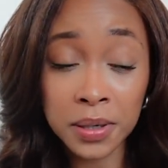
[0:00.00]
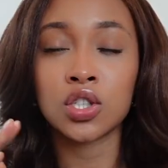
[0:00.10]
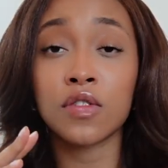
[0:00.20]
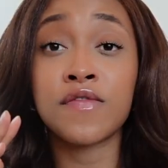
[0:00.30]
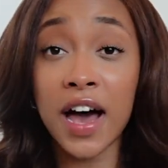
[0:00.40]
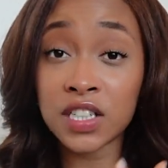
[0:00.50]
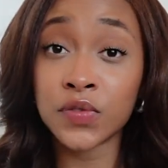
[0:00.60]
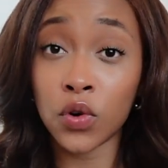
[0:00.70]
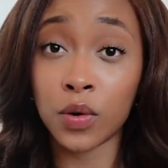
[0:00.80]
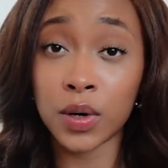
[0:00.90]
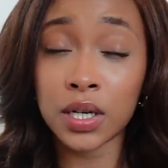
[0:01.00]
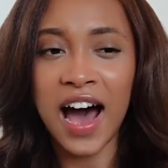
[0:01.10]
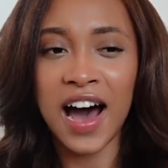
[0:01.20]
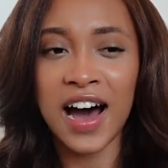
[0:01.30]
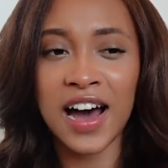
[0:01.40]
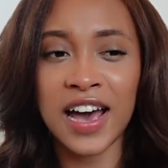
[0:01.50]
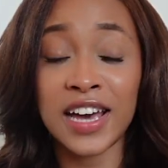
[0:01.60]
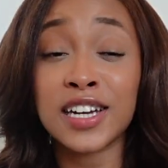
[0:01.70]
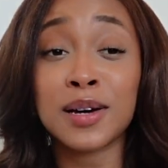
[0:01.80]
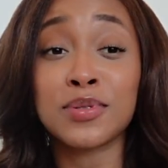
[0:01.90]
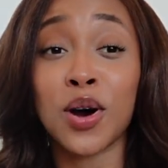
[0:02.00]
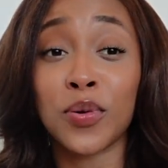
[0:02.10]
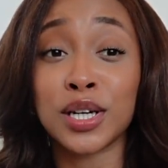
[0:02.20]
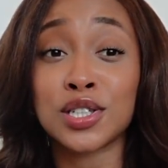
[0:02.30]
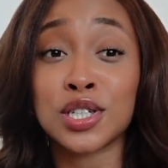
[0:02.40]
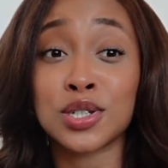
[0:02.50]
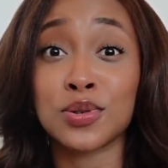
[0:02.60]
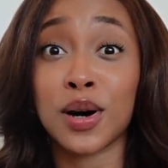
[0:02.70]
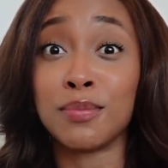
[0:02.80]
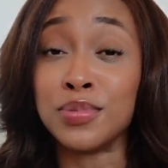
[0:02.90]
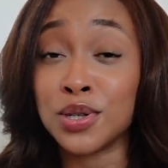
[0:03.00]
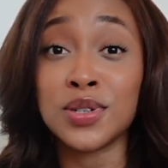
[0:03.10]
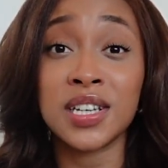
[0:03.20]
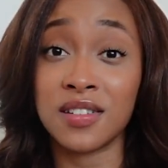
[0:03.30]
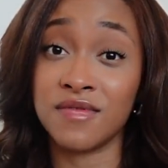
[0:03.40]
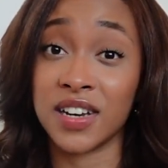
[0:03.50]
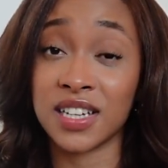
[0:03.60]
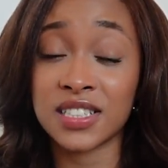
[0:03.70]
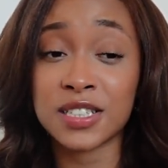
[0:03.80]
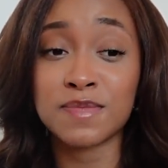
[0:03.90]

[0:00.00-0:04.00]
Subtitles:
So fast forward, I ended up going to a beauty event,